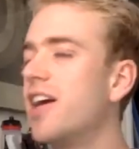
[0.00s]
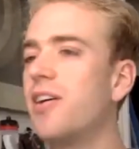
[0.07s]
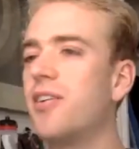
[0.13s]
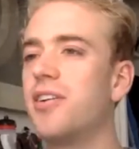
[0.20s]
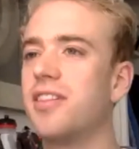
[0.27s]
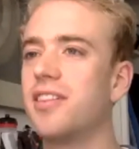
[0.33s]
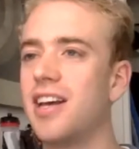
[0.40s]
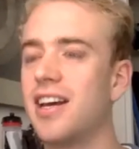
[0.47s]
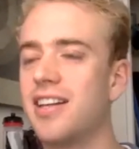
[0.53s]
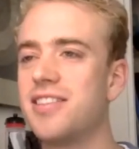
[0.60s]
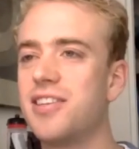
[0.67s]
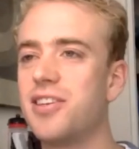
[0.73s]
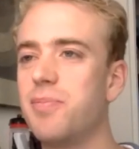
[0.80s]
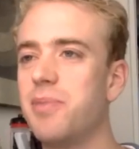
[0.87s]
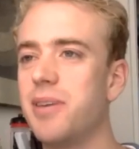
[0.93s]
now at
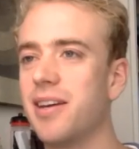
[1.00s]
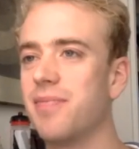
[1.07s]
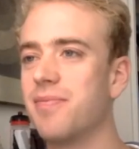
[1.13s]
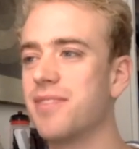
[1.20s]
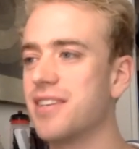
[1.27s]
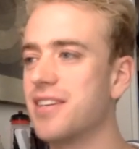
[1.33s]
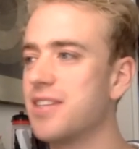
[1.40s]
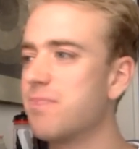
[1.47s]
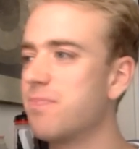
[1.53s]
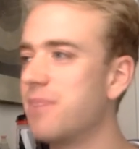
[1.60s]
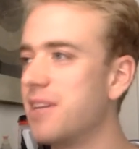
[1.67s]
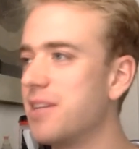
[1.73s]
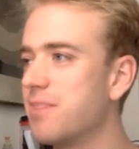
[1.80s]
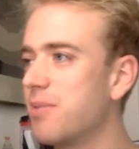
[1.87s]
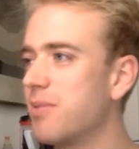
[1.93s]
2 p.m, so
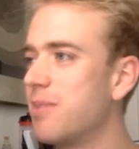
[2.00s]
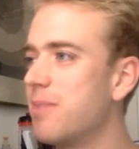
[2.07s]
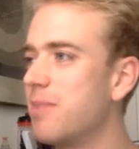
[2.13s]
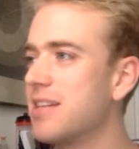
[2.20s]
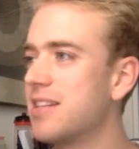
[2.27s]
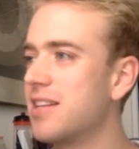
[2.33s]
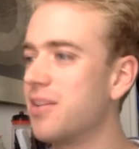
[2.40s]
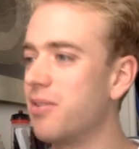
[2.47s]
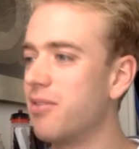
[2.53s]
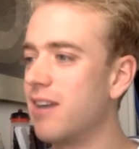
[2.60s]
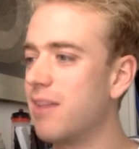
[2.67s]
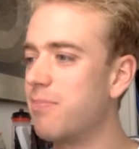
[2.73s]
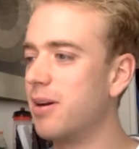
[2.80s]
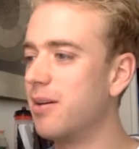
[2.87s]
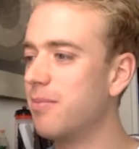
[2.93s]
it's probably best that we
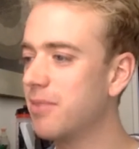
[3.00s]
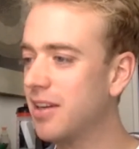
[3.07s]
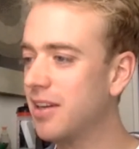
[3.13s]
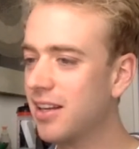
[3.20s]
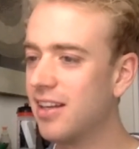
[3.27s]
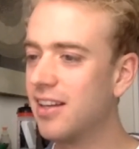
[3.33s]
wrap up.